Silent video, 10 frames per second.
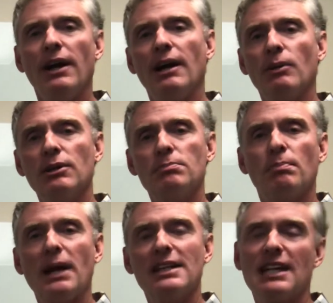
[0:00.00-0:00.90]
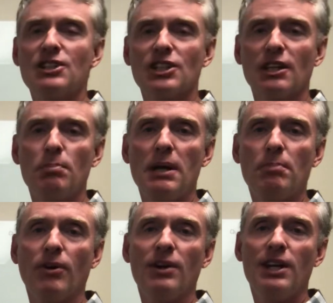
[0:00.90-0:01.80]
And when you pay attention to the
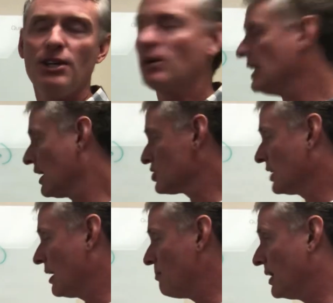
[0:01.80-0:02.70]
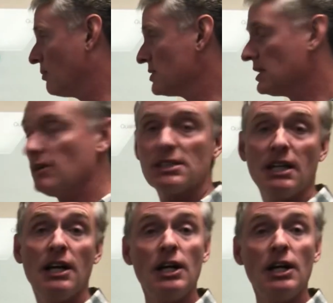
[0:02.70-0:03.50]
people, you can actually get better results.